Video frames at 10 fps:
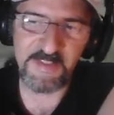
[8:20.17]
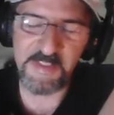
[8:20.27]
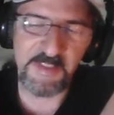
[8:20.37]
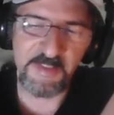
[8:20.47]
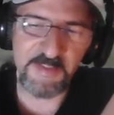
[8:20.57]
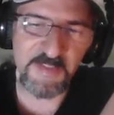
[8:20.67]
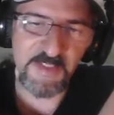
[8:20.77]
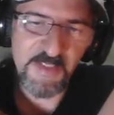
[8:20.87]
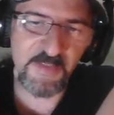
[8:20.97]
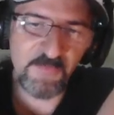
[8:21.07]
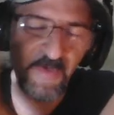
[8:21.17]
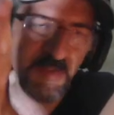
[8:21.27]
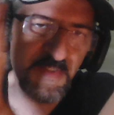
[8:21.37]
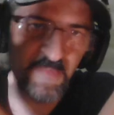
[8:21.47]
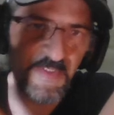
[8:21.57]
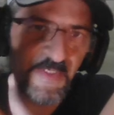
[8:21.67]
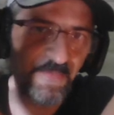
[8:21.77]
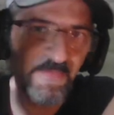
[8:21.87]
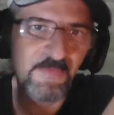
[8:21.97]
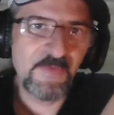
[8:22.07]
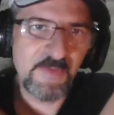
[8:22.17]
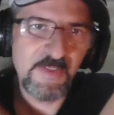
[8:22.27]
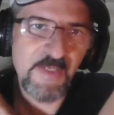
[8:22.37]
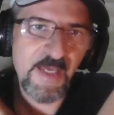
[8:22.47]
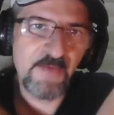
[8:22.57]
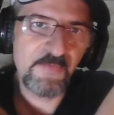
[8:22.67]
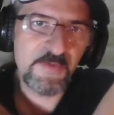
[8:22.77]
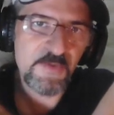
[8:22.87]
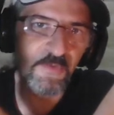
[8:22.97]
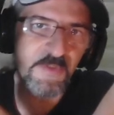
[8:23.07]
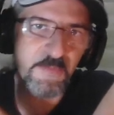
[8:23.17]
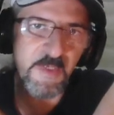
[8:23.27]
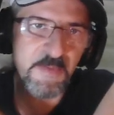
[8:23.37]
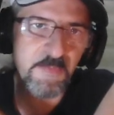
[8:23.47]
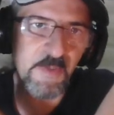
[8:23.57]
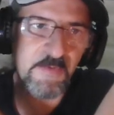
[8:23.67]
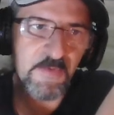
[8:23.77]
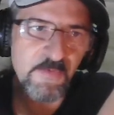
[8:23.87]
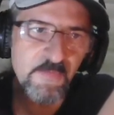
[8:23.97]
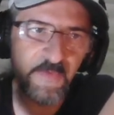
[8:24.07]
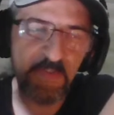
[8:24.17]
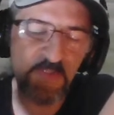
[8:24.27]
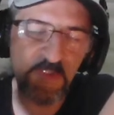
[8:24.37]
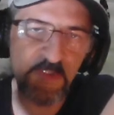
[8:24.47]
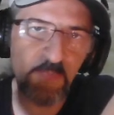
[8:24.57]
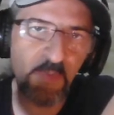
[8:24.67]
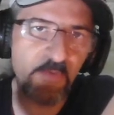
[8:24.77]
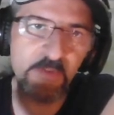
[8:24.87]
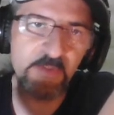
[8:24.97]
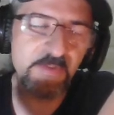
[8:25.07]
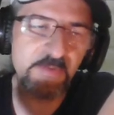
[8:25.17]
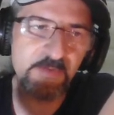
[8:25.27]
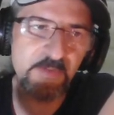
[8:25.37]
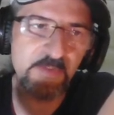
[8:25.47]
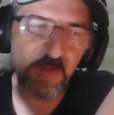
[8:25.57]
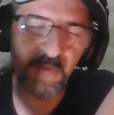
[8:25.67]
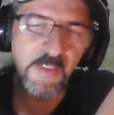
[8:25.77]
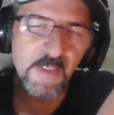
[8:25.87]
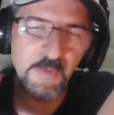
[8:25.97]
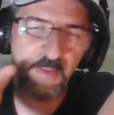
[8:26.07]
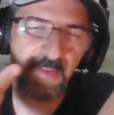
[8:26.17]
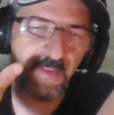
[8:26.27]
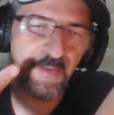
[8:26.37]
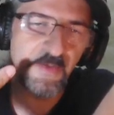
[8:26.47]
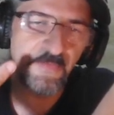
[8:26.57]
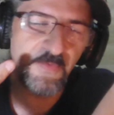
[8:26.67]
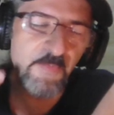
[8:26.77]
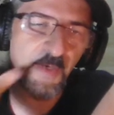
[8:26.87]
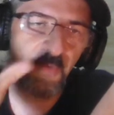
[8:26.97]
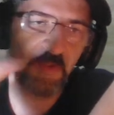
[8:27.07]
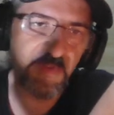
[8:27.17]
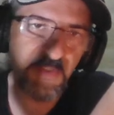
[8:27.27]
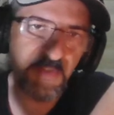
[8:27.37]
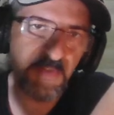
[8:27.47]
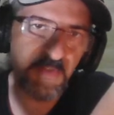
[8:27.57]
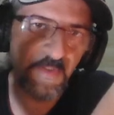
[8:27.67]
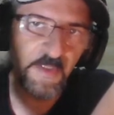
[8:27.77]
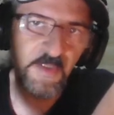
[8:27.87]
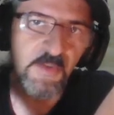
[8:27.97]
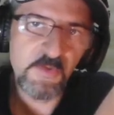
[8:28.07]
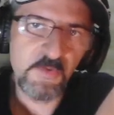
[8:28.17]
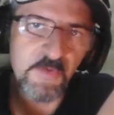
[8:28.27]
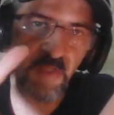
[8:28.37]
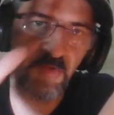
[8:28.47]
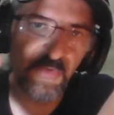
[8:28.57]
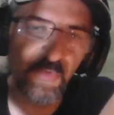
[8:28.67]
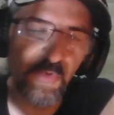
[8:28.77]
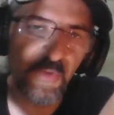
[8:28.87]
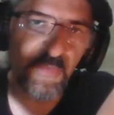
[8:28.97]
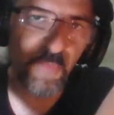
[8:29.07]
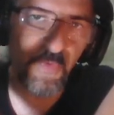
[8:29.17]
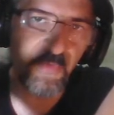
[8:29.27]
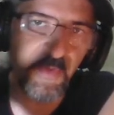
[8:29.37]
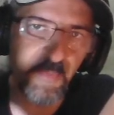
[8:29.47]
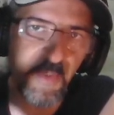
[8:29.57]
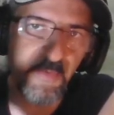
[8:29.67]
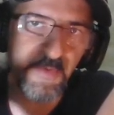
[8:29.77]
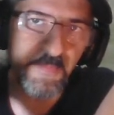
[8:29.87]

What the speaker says: let's say he divides himself, have this unit space power. So if it's a 6 power, I mean, if the power is 6, you create 2 units with 3 power,